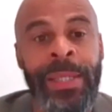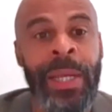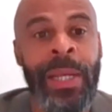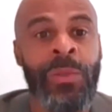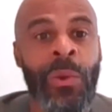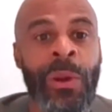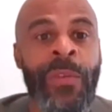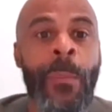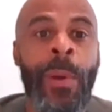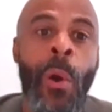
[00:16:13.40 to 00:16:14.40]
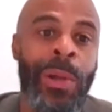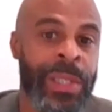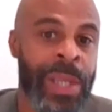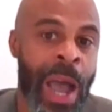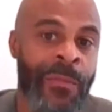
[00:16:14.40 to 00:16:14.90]
to sort of help
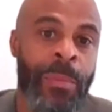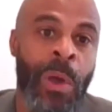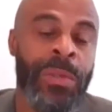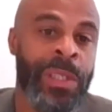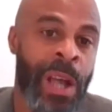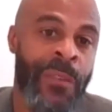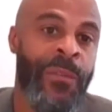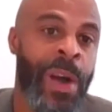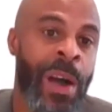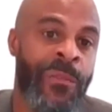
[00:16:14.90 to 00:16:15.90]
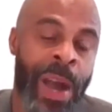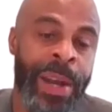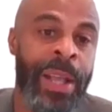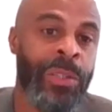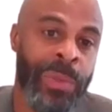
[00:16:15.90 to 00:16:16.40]
coincide from those tough uh,
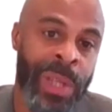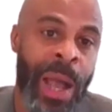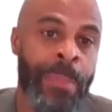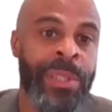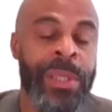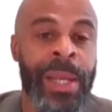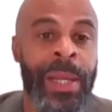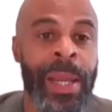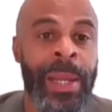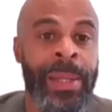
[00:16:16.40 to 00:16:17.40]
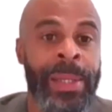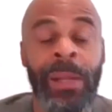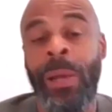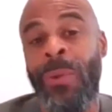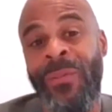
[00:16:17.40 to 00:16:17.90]
financial times in, in
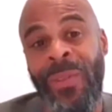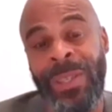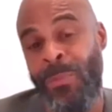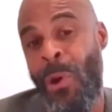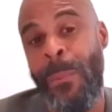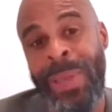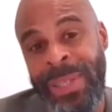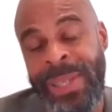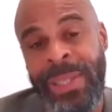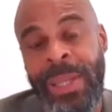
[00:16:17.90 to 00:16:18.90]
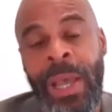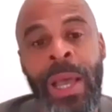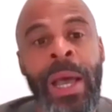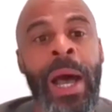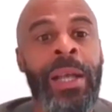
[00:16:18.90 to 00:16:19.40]
dealing with a small business.
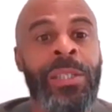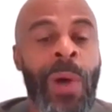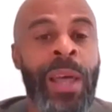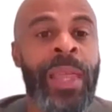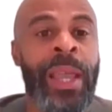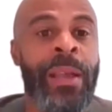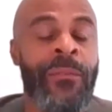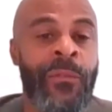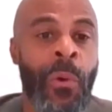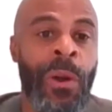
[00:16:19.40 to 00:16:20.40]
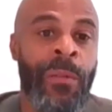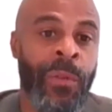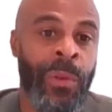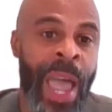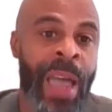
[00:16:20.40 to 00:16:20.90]
Uh, so I think for
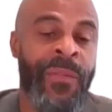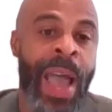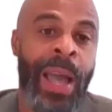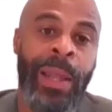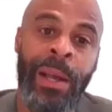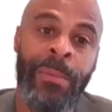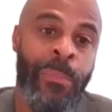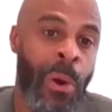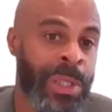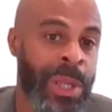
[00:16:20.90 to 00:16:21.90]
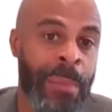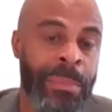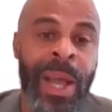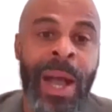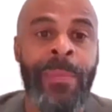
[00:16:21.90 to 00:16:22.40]
for that fact, like a part-time
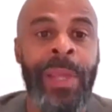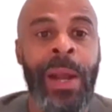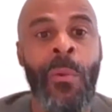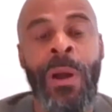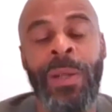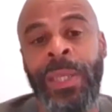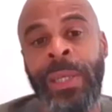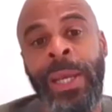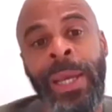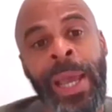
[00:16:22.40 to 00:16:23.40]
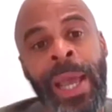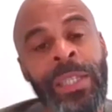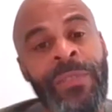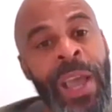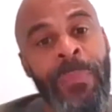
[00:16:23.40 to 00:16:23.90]
job that I worked and and
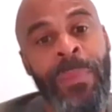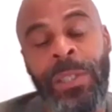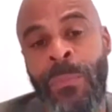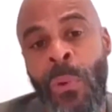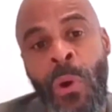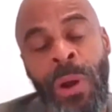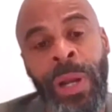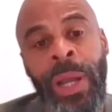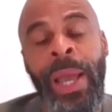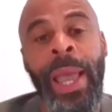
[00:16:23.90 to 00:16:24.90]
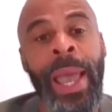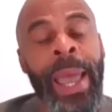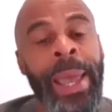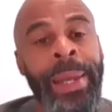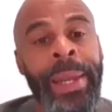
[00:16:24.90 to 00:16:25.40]
just family support
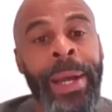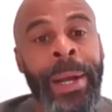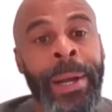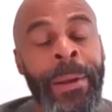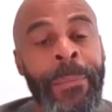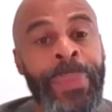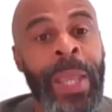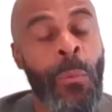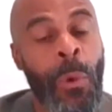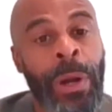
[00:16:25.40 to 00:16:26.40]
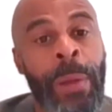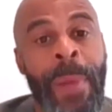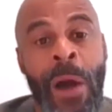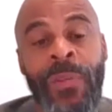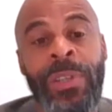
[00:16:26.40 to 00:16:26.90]
and uh, and word of
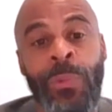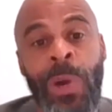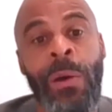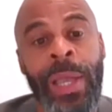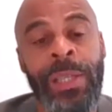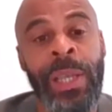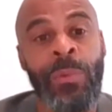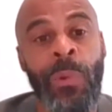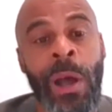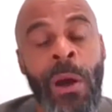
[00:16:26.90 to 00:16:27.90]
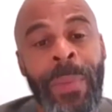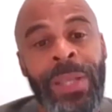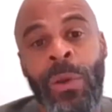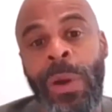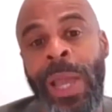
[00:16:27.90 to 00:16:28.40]
mouth as well is, is what helped me.
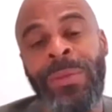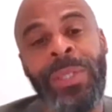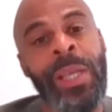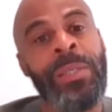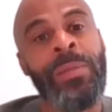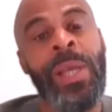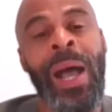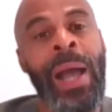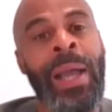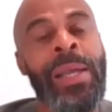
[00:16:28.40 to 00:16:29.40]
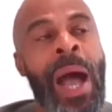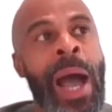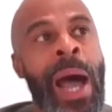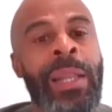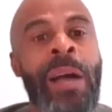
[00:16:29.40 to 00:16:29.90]
So it was is I,
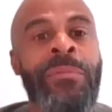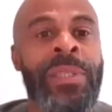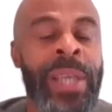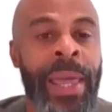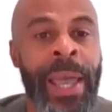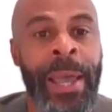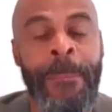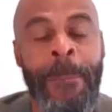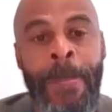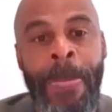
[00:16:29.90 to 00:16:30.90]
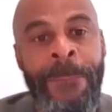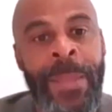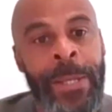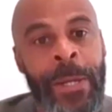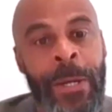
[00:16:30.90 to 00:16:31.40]
I'd love to say that
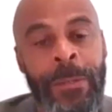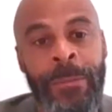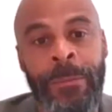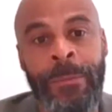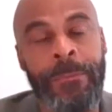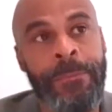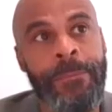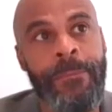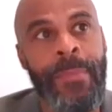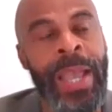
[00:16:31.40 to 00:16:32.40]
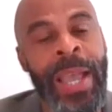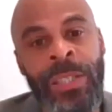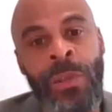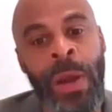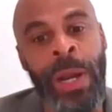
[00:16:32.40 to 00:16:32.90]
you know it
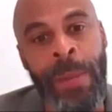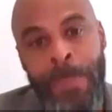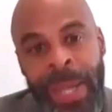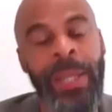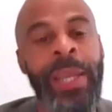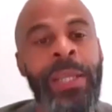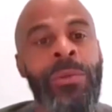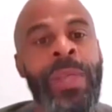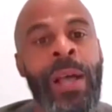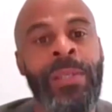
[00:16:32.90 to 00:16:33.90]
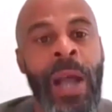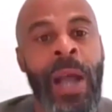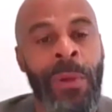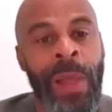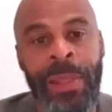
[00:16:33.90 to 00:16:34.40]
started immediately in
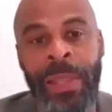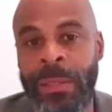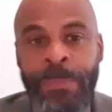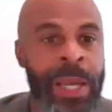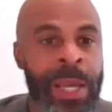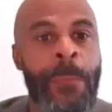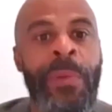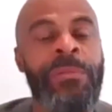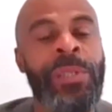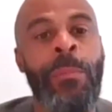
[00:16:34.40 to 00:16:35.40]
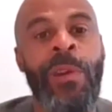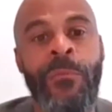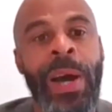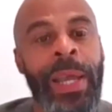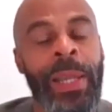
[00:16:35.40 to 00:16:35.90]
2009 with like this big lump of sum of
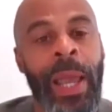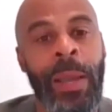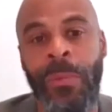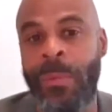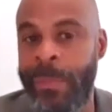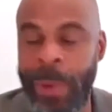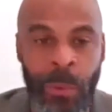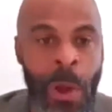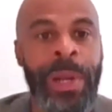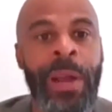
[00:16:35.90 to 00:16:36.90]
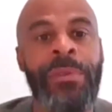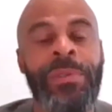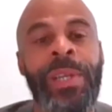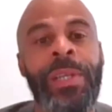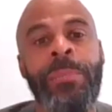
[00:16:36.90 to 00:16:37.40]
money and like we've been rolling ever
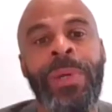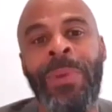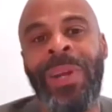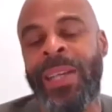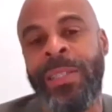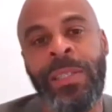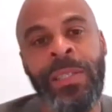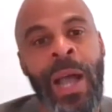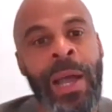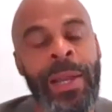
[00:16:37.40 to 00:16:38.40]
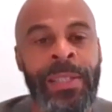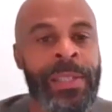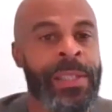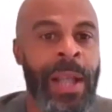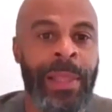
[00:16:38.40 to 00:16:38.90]
since. But but that's just not that's
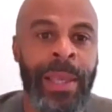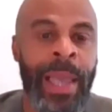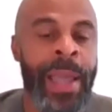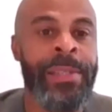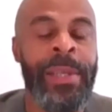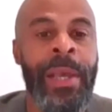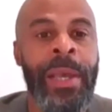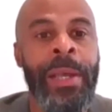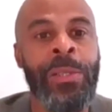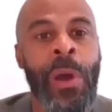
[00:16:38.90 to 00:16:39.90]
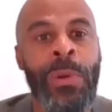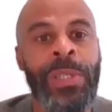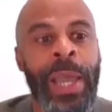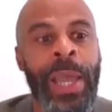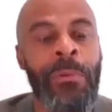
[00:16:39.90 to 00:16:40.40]
just not the case. So it
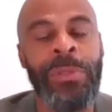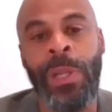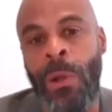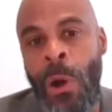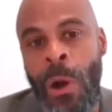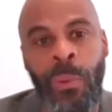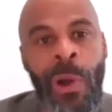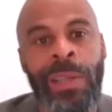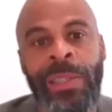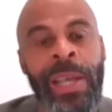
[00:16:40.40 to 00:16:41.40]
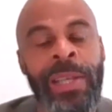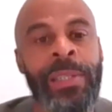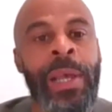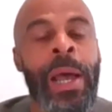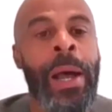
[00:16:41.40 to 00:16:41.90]
was a it was a long
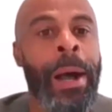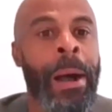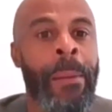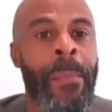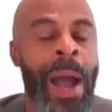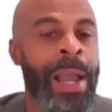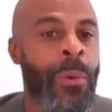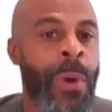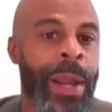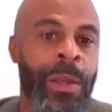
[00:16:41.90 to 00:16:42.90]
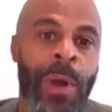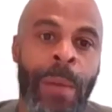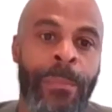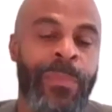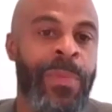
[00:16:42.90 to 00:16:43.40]
process um, I equate, you know,
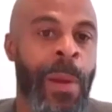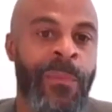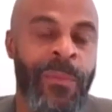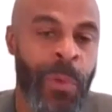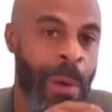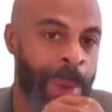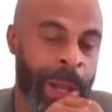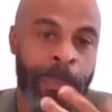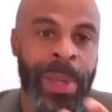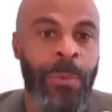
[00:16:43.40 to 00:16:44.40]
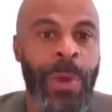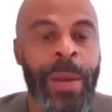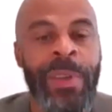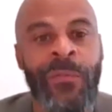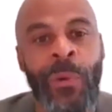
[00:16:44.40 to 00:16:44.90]
I'm I'm for about I'm getting ready
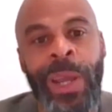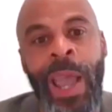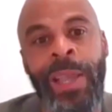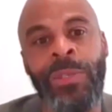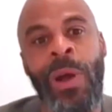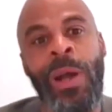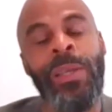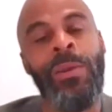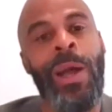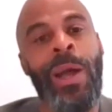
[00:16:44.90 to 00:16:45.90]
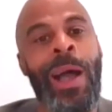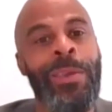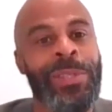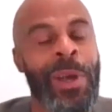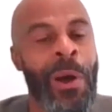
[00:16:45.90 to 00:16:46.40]
to be 48, so I, you know, I, I
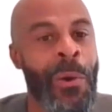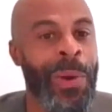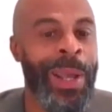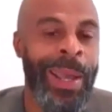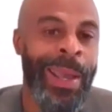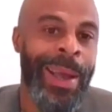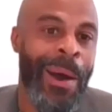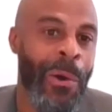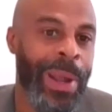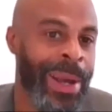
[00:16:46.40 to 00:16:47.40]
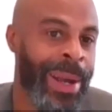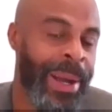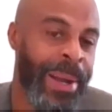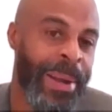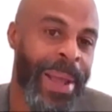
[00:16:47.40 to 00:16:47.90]
use the old old
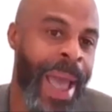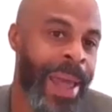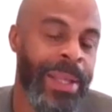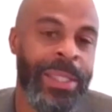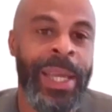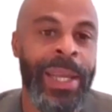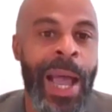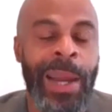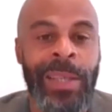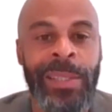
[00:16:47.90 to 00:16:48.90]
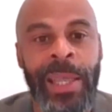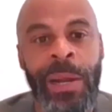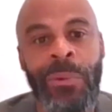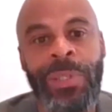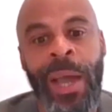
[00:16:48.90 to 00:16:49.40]
uh, adage, and I and I say that
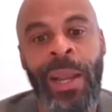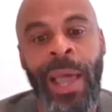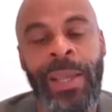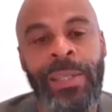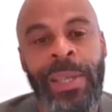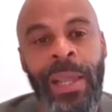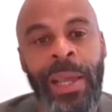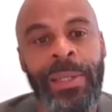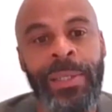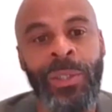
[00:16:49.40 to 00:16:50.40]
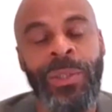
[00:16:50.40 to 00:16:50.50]
it was kind of like selling,